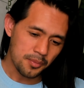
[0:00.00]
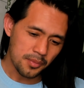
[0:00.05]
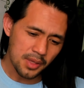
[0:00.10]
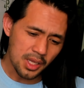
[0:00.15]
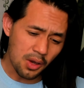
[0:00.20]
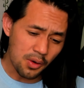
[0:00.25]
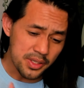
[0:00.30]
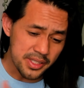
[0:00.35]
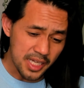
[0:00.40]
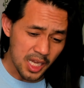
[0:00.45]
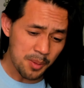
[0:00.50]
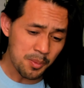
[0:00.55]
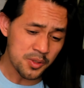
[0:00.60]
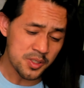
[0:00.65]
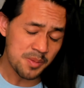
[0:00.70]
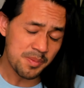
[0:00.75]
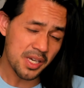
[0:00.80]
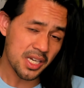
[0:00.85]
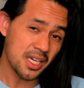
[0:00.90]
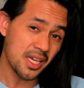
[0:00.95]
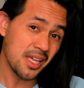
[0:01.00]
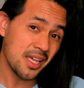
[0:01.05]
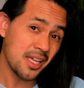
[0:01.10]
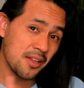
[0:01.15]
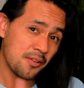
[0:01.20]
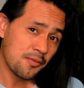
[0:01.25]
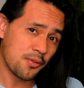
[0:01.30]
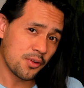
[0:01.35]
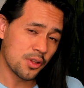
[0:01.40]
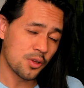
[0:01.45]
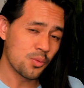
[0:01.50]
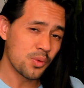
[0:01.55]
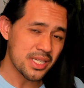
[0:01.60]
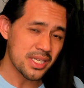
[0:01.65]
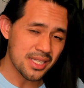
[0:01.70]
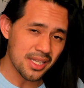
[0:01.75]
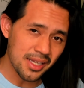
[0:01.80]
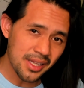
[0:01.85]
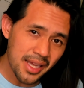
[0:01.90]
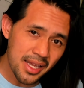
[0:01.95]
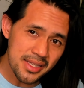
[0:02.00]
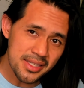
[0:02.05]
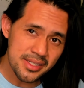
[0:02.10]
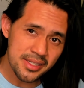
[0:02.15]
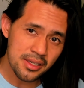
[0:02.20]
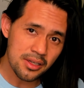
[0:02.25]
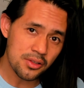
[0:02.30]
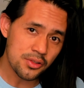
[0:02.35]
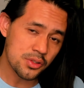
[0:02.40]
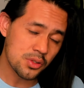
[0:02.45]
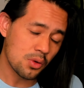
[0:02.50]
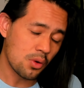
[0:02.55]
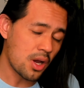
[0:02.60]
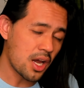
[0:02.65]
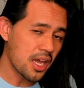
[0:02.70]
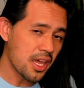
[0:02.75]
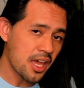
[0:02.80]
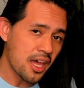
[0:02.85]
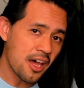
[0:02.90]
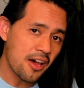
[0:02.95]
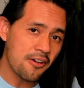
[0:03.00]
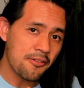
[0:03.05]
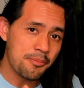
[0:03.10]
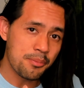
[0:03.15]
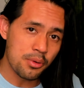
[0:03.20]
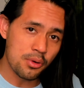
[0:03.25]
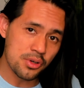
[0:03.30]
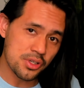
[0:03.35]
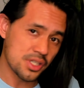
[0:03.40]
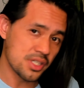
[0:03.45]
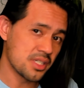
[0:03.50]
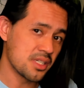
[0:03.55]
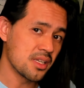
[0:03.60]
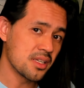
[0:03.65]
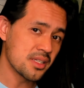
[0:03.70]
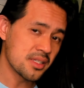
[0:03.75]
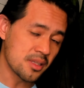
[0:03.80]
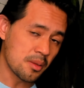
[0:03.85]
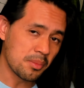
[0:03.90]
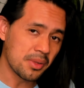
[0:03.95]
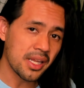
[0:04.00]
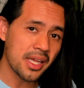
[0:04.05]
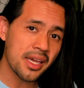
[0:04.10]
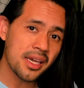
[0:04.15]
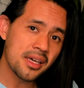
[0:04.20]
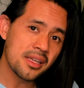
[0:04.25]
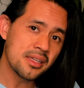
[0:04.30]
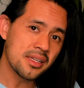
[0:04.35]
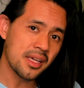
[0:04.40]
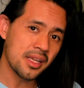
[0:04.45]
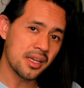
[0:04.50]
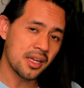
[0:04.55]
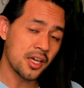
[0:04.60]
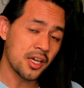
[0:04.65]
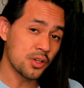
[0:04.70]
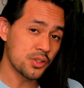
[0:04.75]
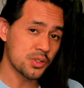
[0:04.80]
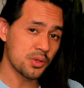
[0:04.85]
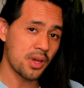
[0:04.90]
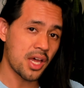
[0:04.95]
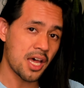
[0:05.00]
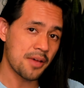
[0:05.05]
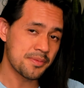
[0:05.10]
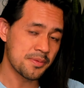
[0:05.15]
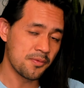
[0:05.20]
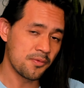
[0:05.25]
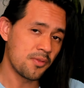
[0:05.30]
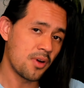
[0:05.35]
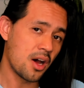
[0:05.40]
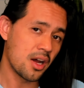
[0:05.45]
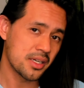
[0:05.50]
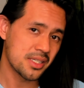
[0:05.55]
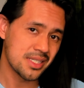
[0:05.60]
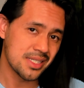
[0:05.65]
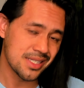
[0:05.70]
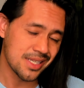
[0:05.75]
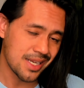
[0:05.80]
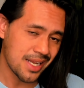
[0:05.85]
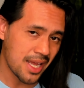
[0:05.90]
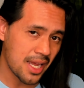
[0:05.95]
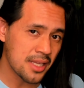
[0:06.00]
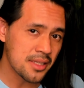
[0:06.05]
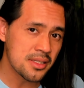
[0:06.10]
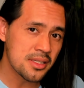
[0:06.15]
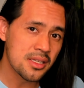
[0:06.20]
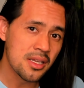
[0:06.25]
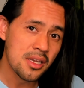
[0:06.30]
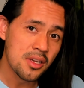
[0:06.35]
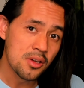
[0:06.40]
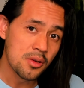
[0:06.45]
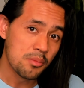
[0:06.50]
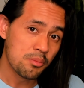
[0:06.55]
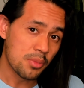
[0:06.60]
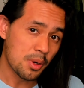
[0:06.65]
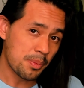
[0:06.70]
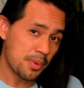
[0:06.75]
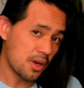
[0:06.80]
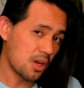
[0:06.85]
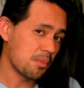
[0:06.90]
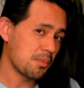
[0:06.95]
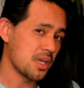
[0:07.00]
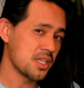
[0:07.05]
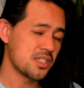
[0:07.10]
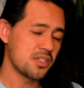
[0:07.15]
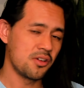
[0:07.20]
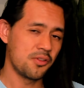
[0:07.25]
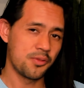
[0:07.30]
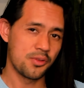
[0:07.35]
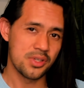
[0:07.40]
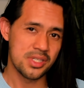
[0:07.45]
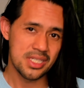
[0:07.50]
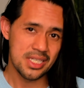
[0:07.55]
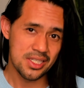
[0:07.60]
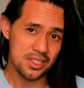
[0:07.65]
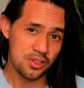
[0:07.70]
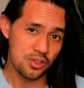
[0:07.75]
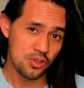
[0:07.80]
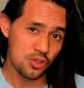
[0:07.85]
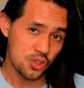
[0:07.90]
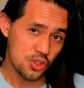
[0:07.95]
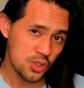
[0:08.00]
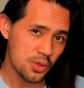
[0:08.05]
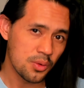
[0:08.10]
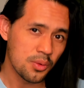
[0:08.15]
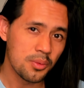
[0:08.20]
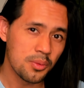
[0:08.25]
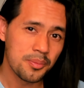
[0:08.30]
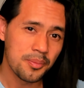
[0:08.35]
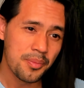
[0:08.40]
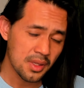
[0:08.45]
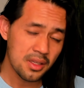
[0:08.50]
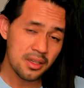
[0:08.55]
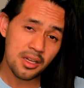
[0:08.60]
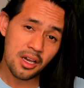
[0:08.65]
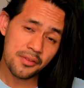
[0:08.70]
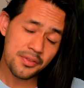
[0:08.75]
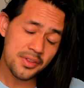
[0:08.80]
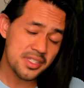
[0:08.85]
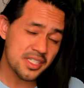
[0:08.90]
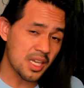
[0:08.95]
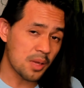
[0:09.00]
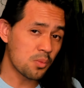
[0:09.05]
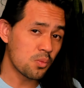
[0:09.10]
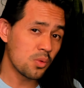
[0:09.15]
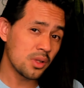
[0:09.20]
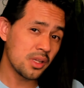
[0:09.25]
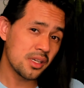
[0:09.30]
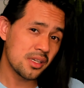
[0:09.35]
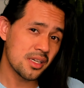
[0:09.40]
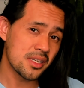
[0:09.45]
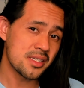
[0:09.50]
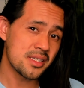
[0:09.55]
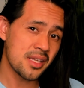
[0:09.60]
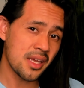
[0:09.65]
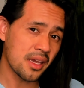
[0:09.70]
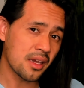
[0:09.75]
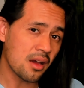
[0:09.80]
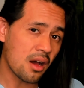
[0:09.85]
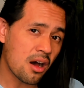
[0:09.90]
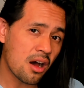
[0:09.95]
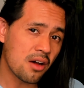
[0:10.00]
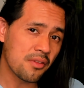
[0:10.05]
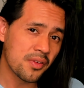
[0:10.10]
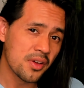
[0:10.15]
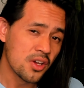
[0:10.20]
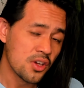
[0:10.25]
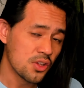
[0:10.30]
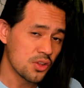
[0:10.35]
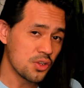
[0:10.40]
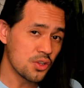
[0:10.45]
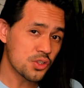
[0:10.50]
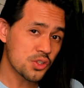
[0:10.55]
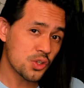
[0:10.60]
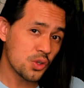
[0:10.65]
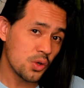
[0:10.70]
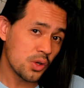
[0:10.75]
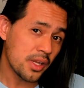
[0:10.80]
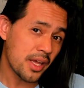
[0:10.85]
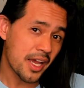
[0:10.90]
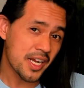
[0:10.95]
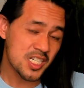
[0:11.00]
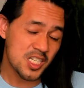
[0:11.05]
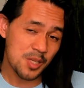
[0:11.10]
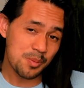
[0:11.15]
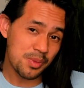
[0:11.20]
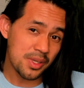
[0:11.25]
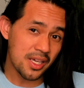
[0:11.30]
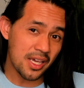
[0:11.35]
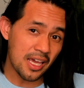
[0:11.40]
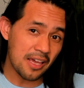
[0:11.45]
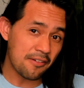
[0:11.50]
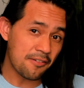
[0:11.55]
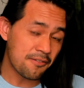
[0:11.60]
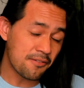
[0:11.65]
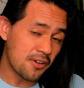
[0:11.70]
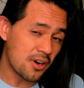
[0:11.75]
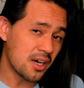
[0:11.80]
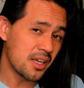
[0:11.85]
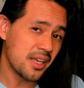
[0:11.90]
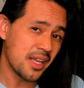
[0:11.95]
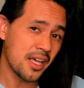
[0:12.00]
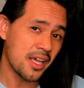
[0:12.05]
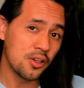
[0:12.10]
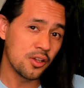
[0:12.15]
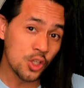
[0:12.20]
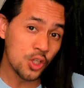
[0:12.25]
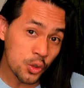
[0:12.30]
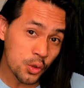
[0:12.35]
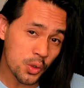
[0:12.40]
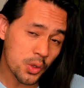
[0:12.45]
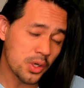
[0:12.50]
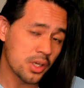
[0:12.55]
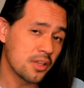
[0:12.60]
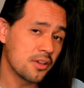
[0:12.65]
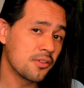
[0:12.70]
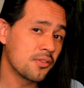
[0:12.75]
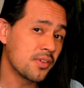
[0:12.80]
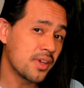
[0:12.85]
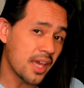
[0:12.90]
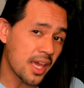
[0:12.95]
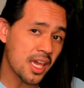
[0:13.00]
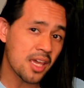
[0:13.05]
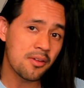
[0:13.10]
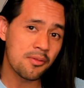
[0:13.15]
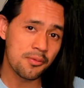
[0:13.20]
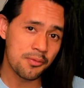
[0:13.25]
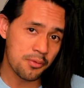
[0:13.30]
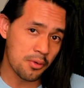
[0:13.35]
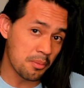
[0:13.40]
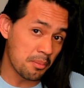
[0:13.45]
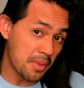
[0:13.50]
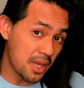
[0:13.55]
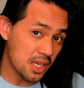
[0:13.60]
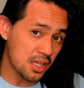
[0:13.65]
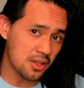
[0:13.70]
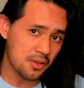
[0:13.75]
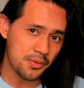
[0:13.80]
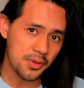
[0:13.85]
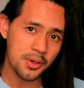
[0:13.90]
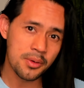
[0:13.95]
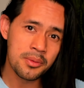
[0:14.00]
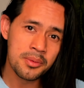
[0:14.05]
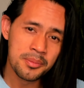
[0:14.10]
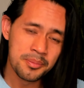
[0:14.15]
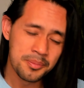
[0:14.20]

I was able to make it in for the recent land sale, so I have purchased some land and I also have some foxes and hens, preparing myself for season 2. Now, if this game really does take off, this could actually be a fun and lucrative game for many of you.